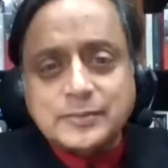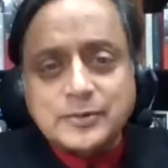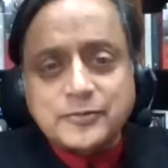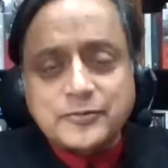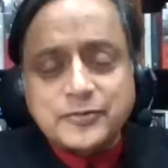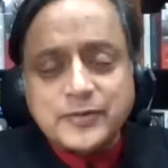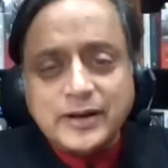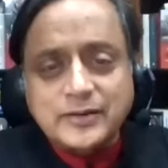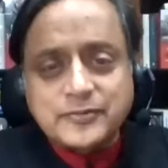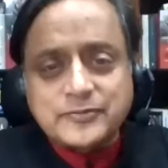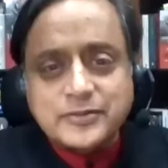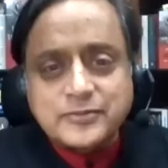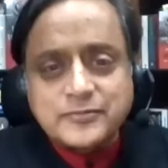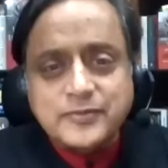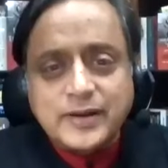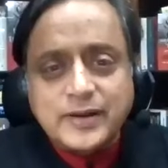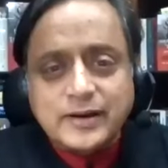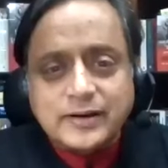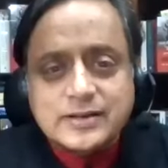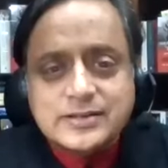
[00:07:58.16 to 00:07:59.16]
I'm afraid,
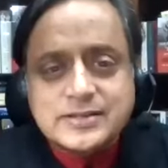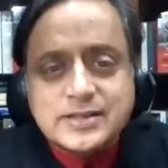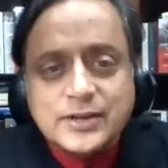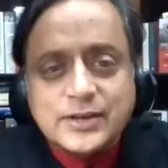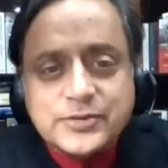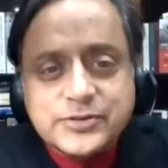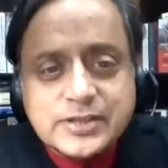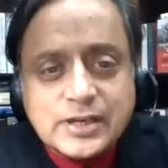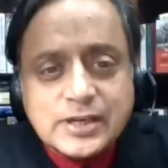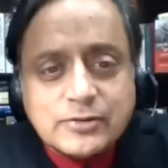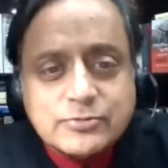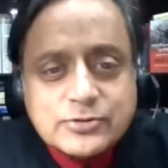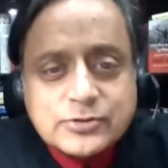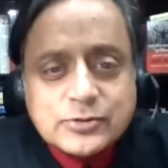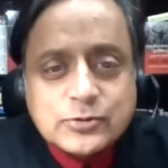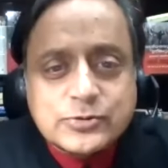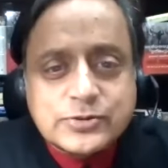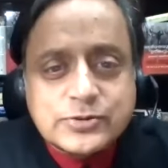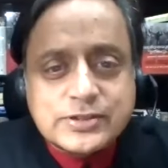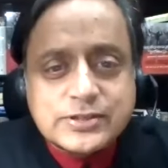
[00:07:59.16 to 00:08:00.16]
from various other sound
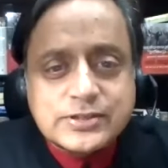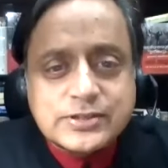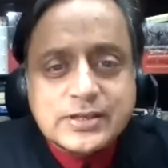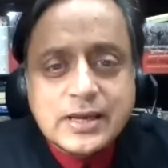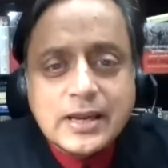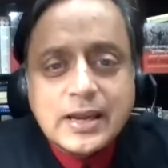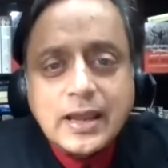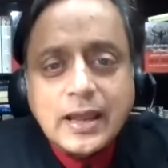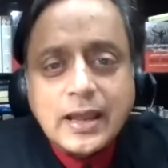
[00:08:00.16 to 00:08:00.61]
sources.